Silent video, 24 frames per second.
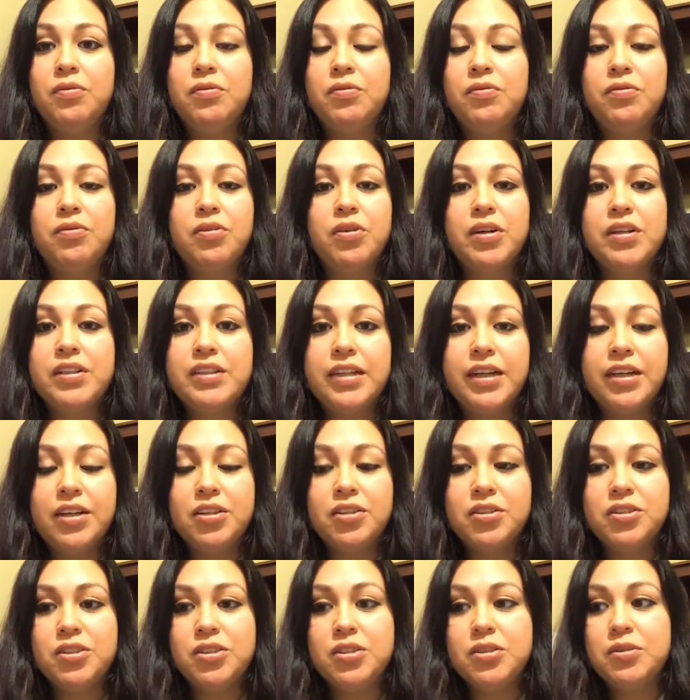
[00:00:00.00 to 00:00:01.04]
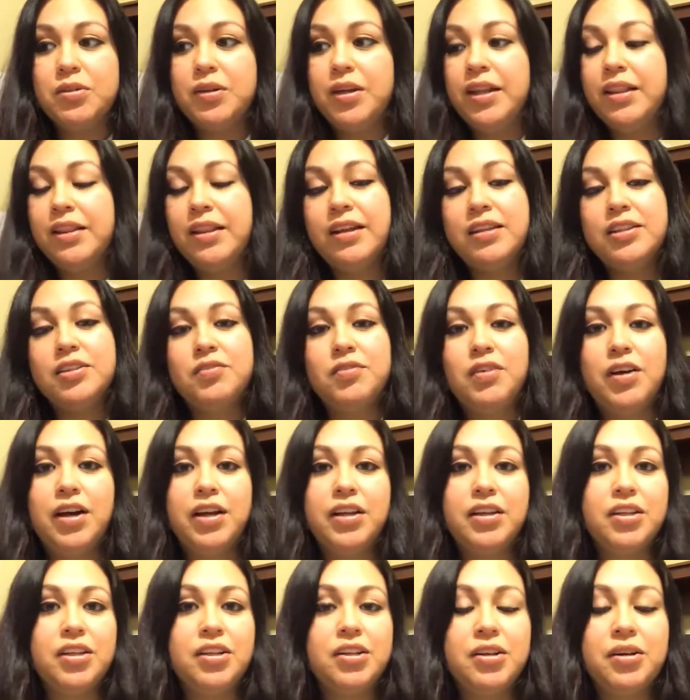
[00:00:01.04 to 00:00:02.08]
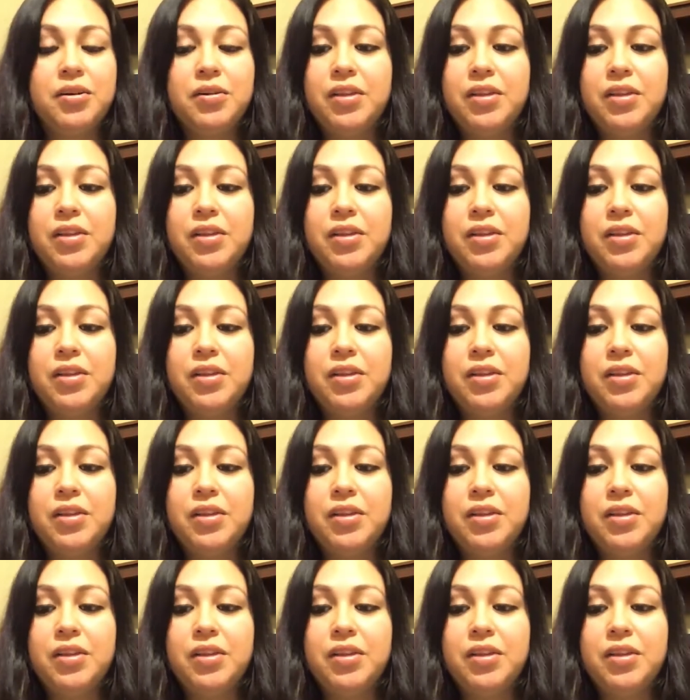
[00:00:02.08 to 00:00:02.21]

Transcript: for a day or two, and that's fine.